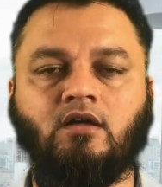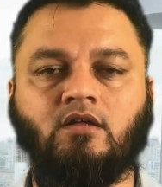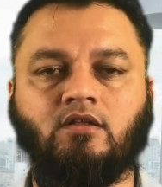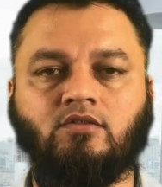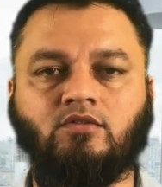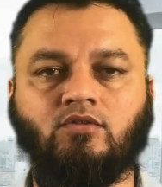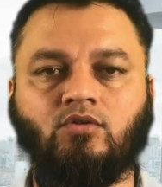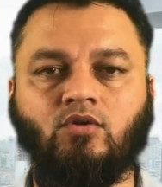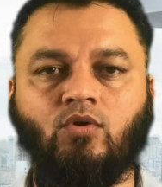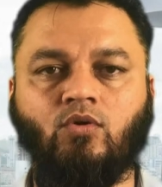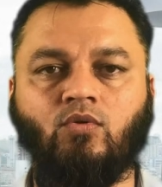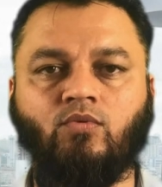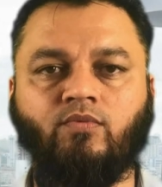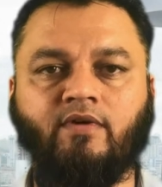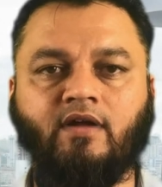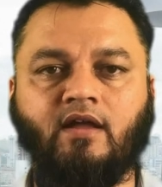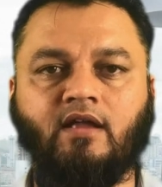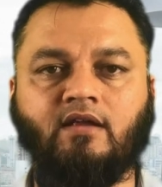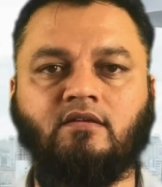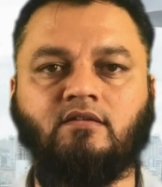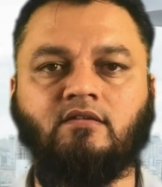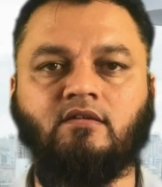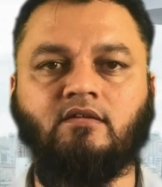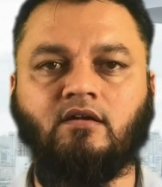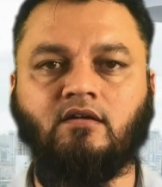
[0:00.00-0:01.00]
No
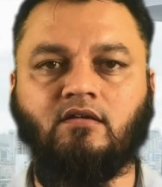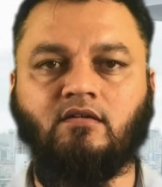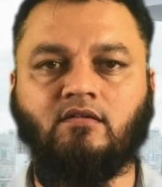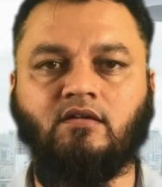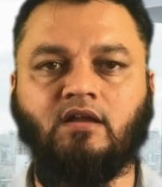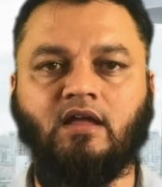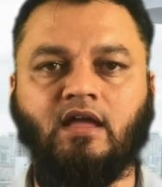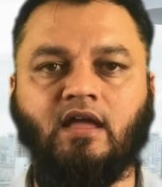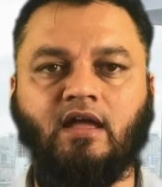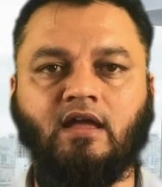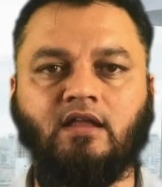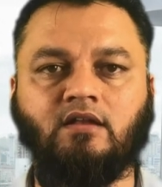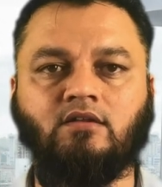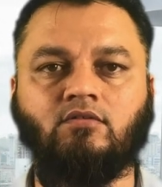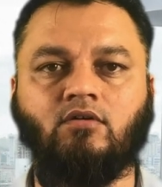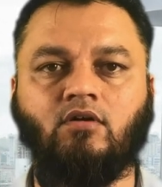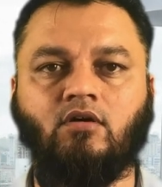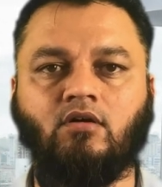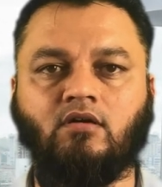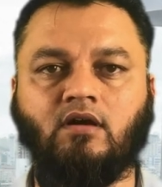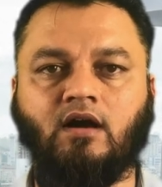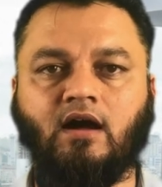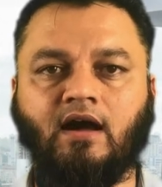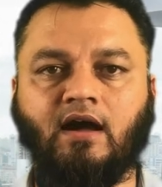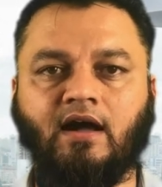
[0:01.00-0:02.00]
wind, rain,
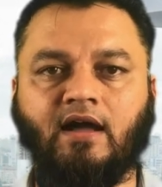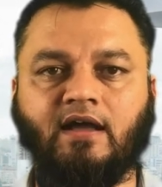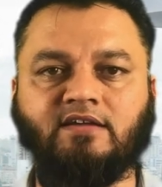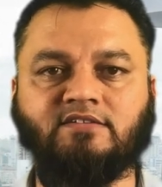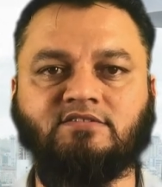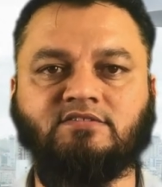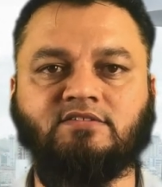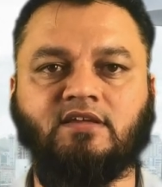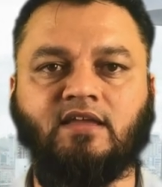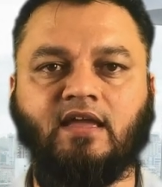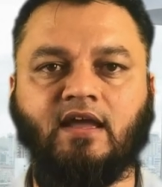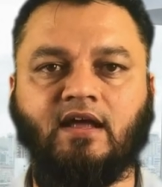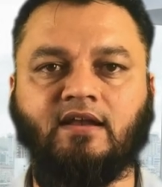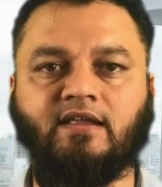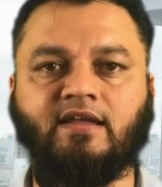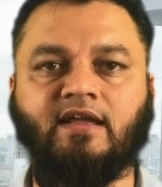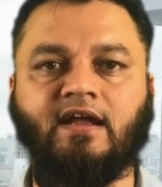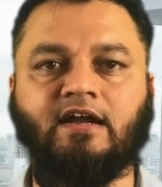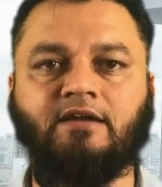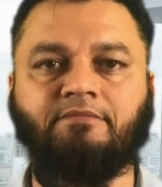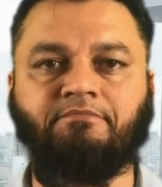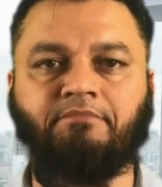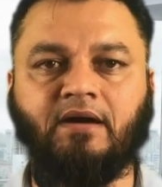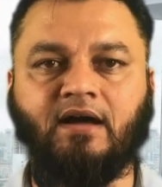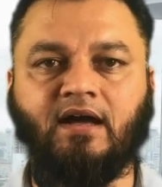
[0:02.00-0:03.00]
or ice can
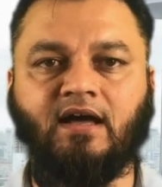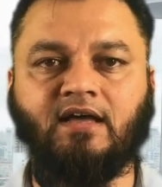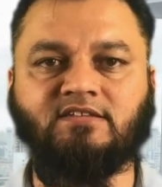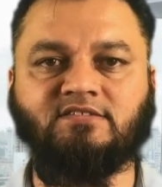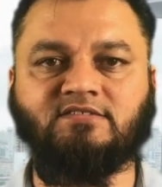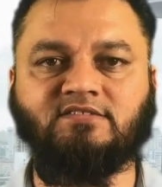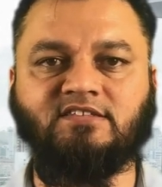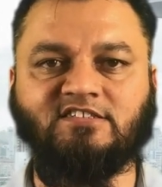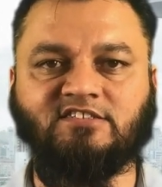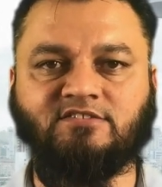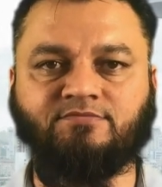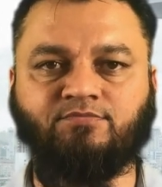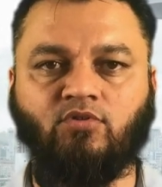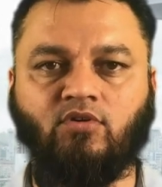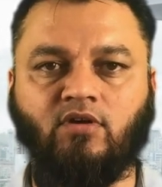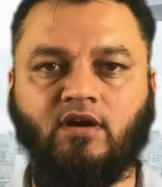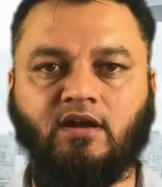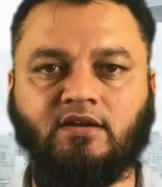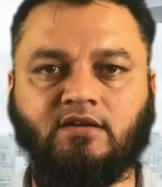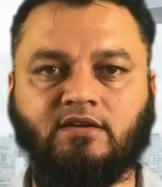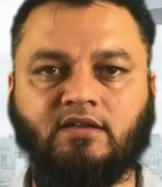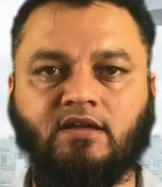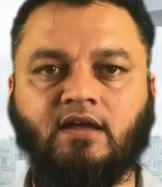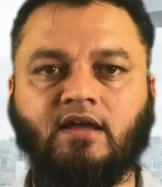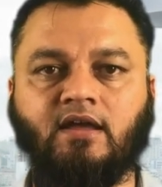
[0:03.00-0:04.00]
get past this
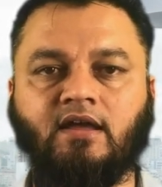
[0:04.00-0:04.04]
point.